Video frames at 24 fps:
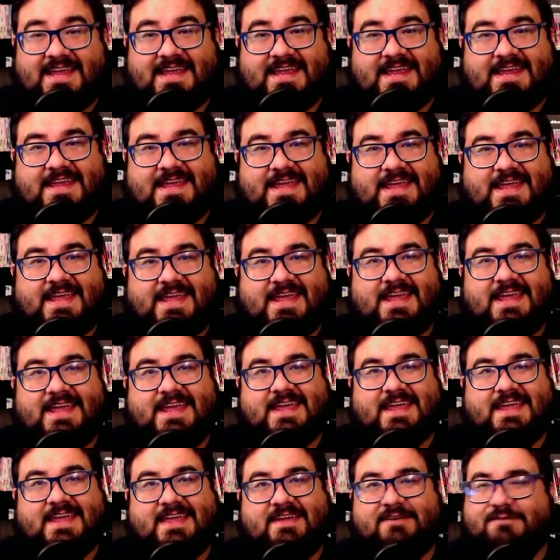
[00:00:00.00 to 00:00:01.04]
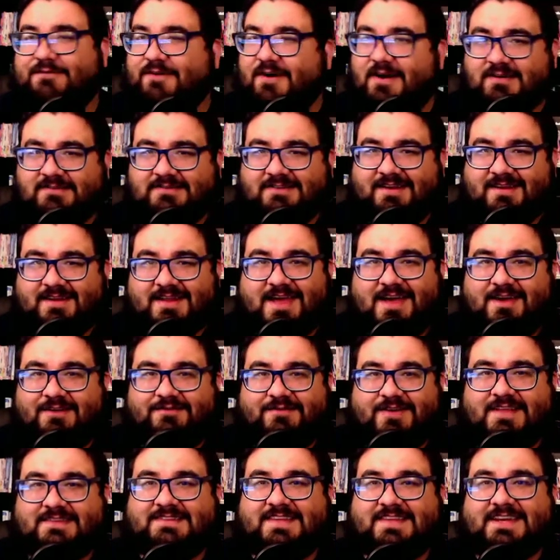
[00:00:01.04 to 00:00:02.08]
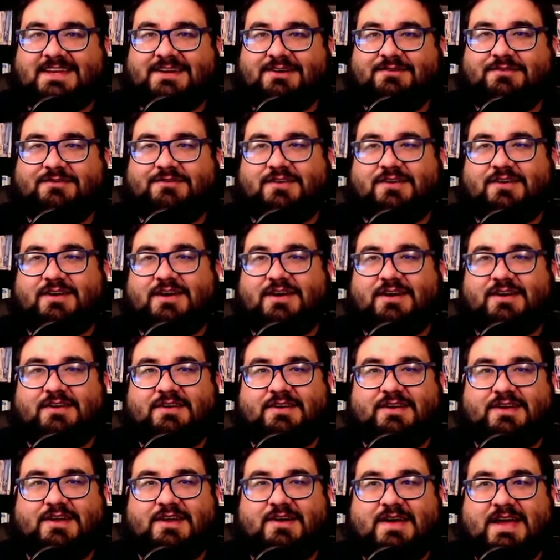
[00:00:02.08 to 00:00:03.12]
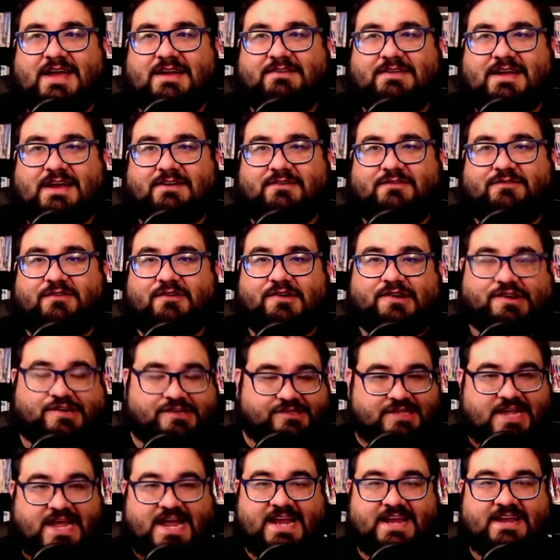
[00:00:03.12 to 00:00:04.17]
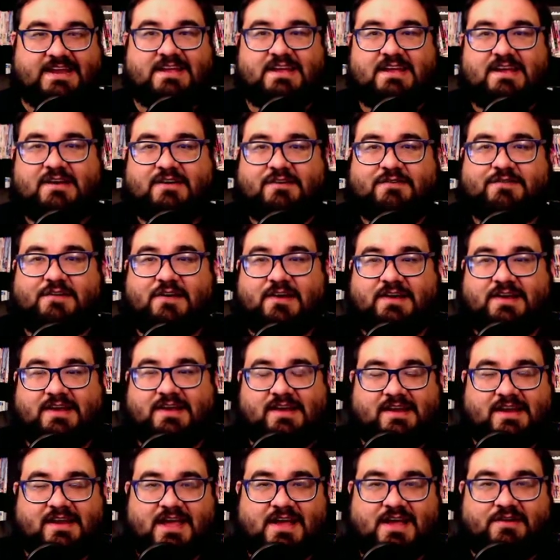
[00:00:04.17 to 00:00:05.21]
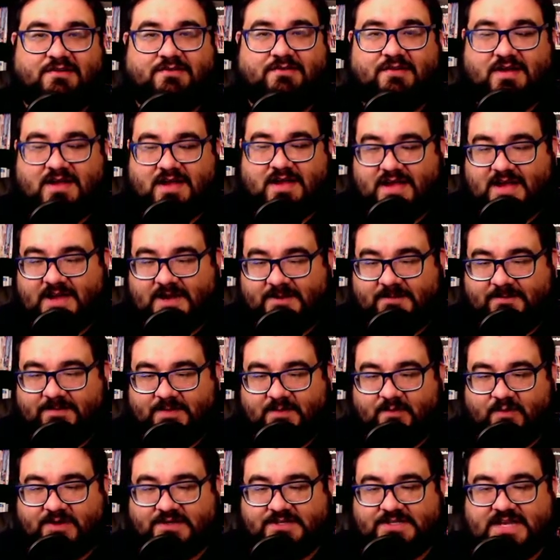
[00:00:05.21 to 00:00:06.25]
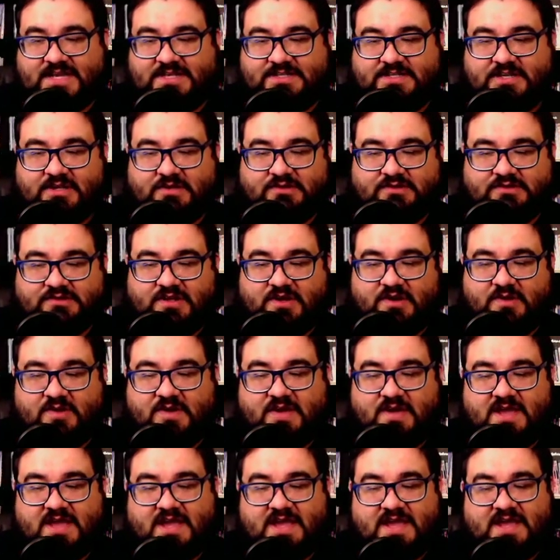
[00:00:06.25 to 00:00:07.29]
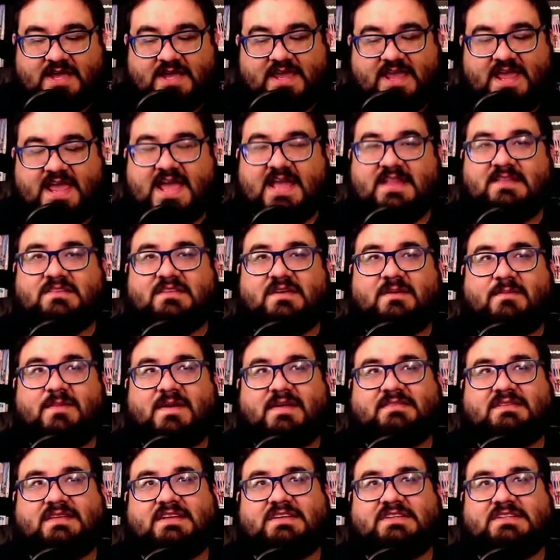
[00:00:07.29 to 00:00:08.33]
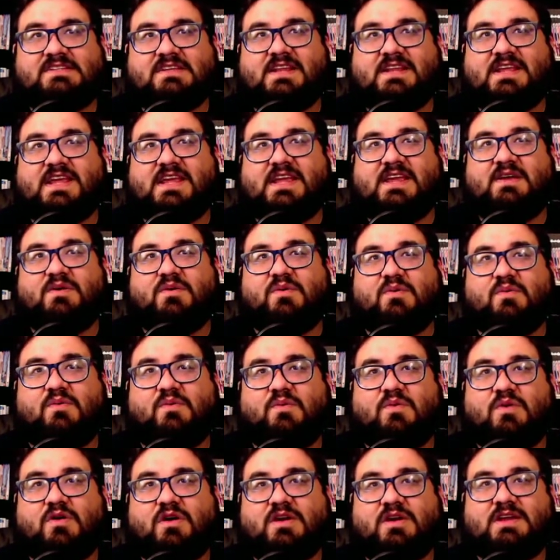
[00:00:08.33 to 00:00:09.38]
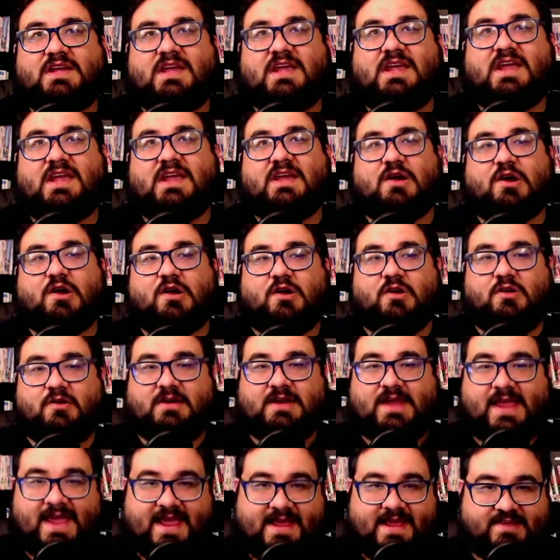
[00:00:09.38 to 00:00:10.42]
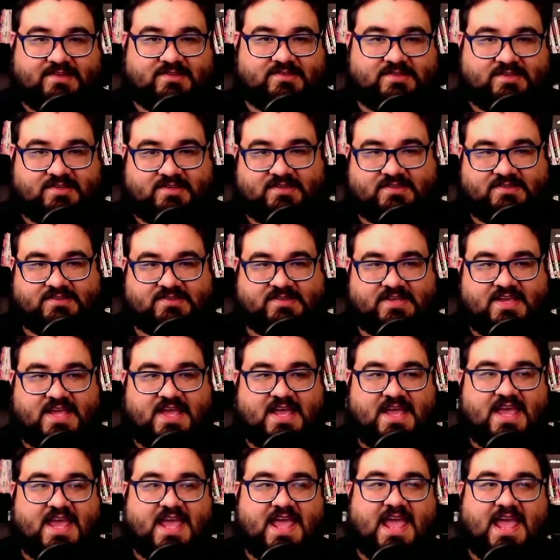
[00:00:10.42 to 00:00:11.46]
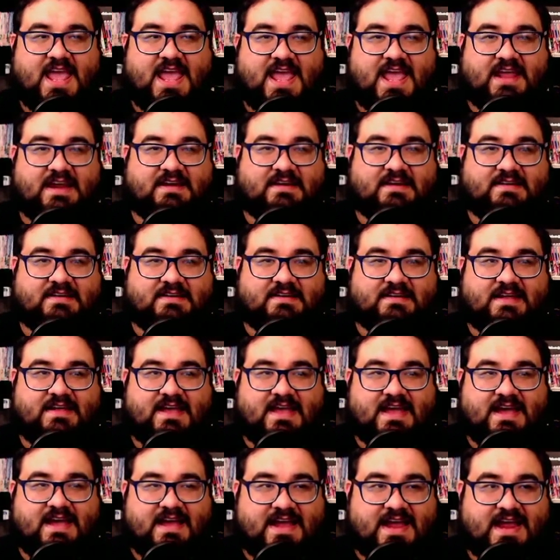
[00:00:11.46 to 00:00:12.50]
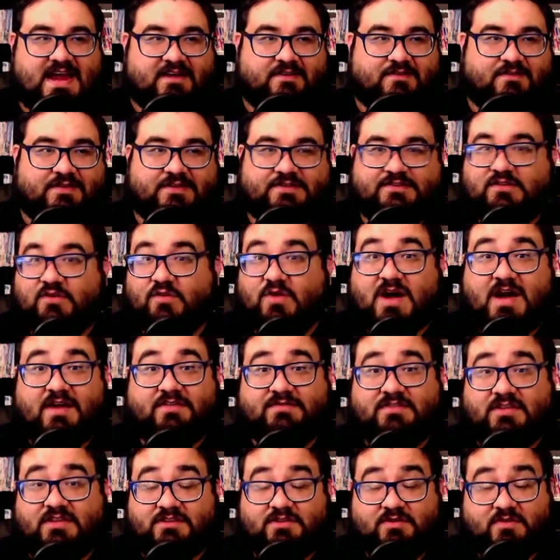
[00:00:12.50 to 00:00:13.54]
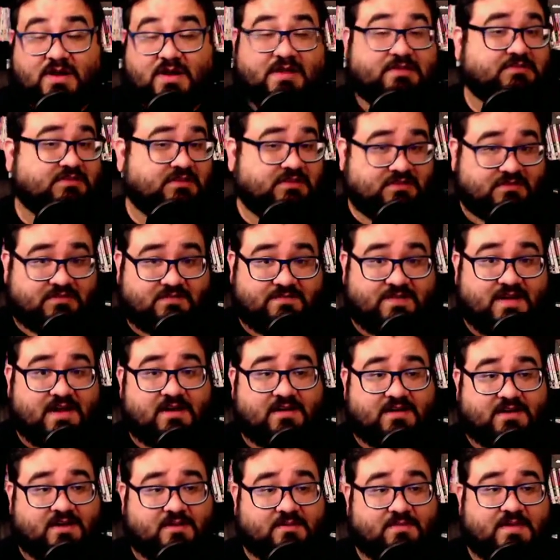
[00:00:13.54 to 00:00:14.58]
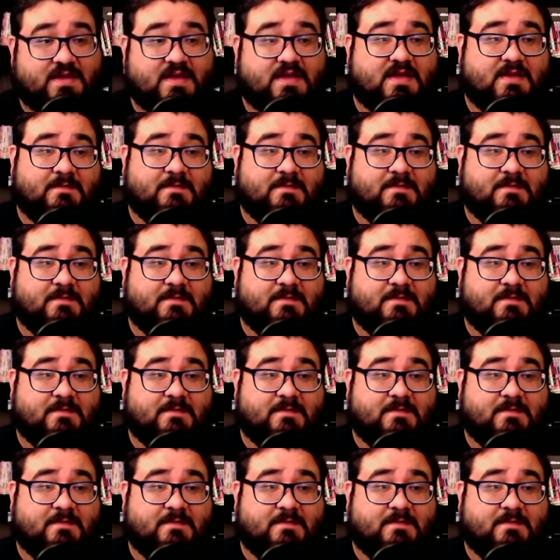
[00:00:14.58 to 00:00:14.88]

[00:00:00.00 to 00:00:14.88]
he falls in love. It's like at first sight, falling in love with Chateau. So he ends up essentially working her cases, and every so often throughout the volume,